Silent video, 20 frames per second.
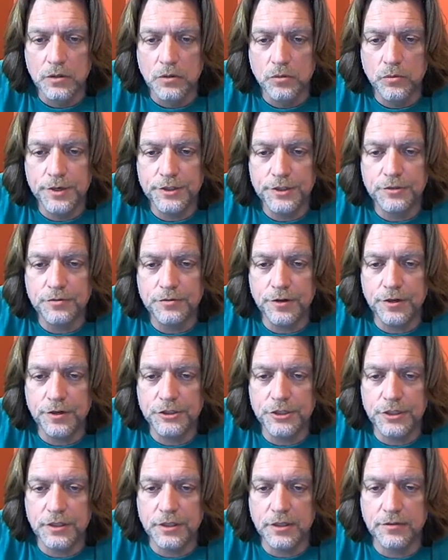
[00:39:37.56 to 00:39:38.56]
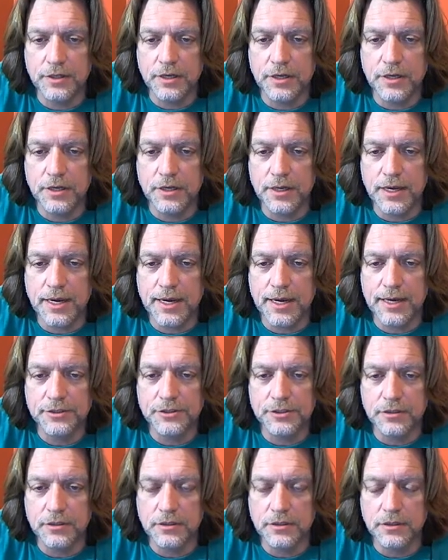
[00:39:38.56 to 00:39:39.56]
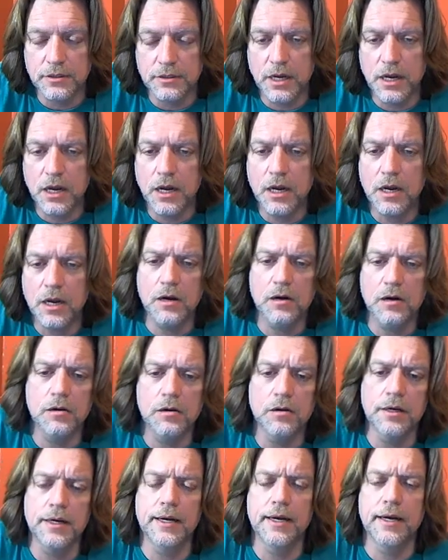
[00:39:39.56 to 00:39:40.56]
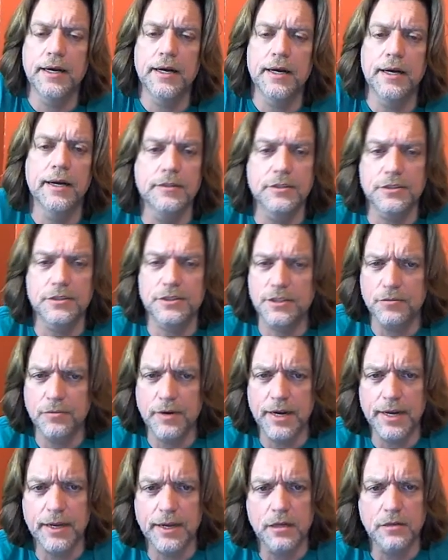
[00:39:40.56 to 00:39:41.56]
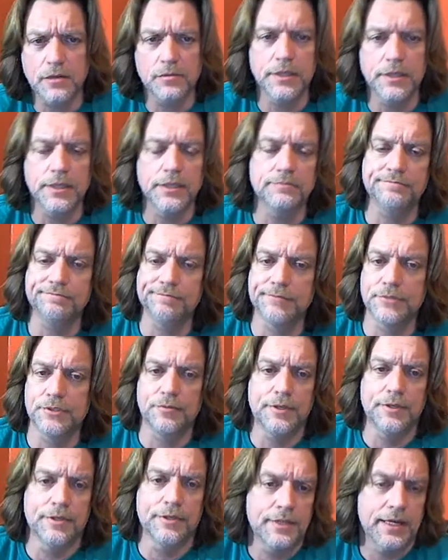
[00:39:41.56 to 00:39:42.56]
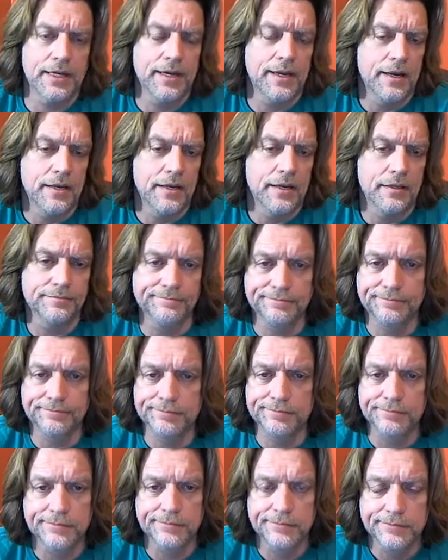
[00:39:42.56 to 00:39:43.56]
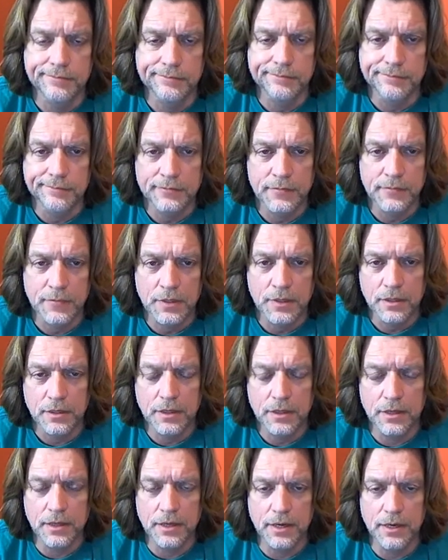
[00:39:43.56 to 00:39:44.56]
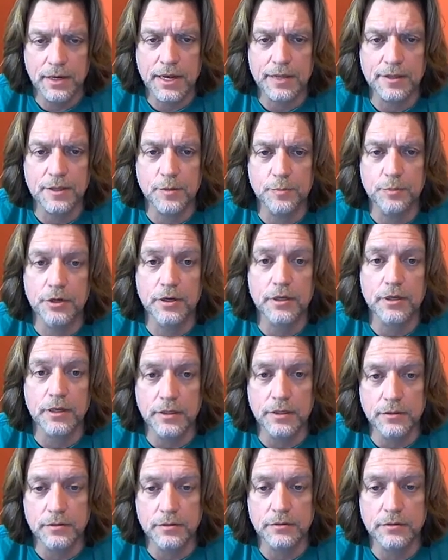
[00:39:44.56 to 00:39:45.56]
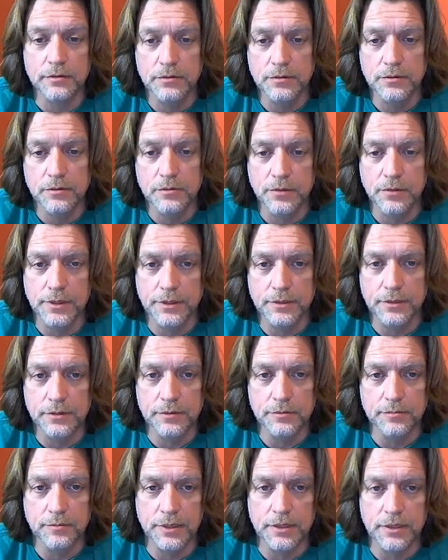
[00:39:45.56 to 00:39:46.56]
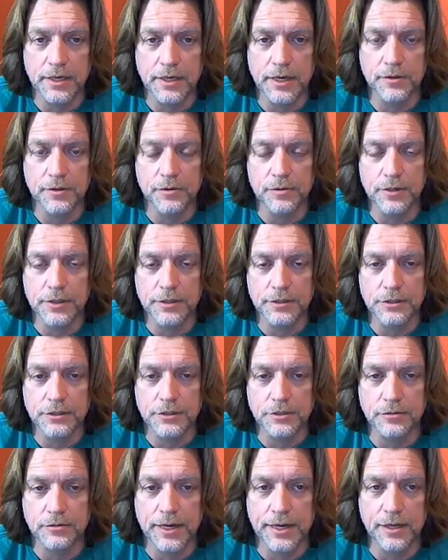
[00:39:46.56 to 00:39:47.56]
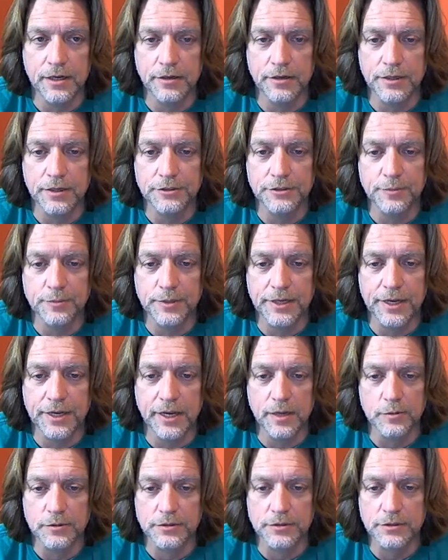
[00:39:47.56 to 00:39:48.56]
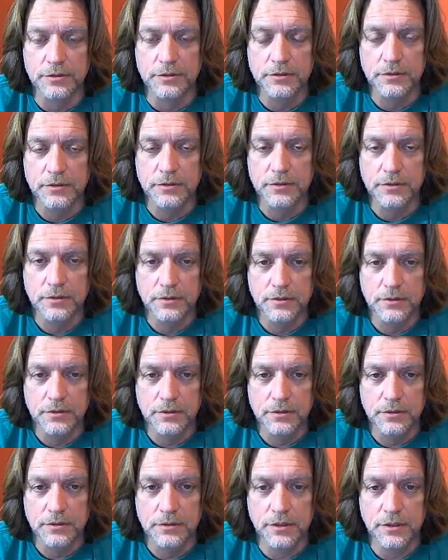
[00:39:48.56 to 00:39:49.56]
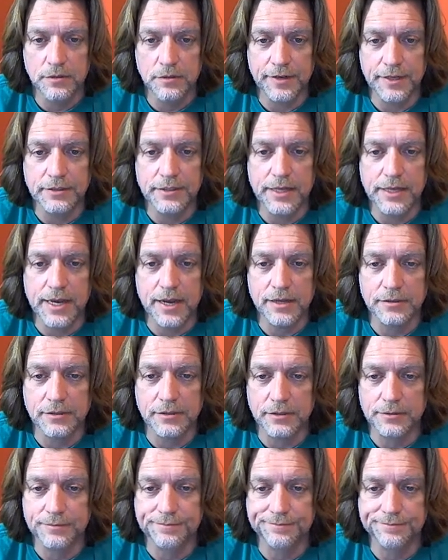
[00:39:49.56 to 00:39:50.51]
Which version of the Colossal? Oh, uh, just the regular one. Some ones I get. The not the Brooklyn one, but the other one, just the regular instrument cables. They're fantastic.